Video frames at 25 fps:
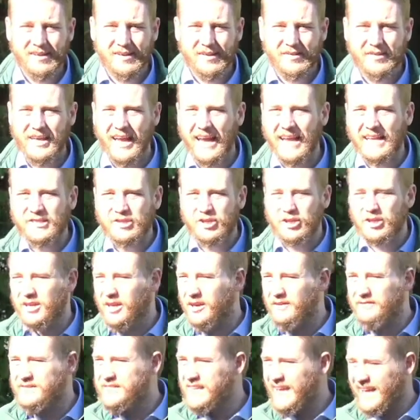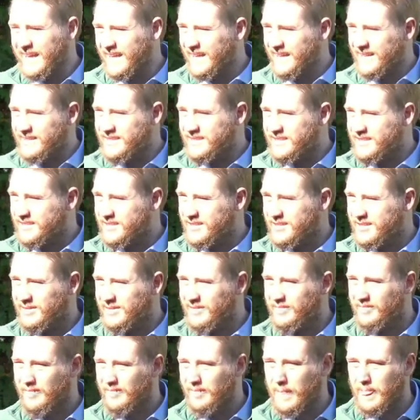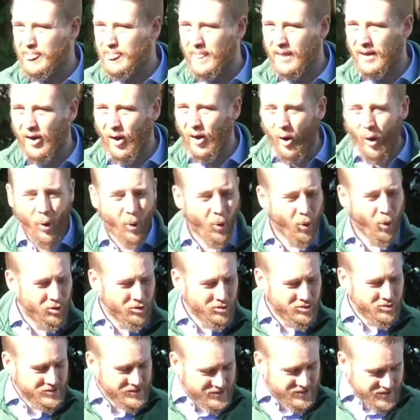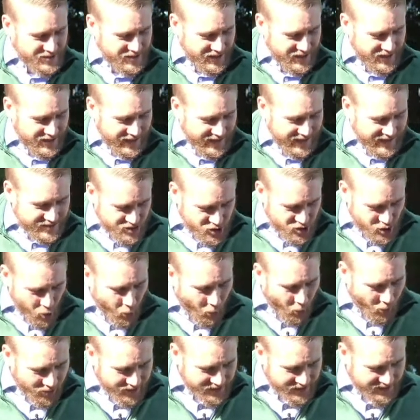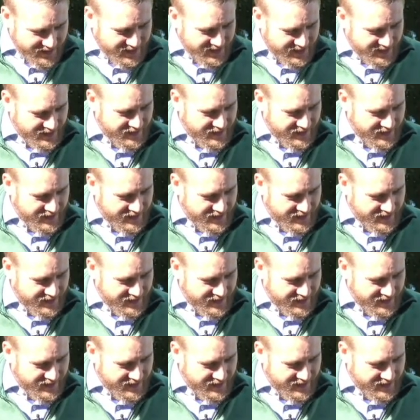the Ancient of Days holds his court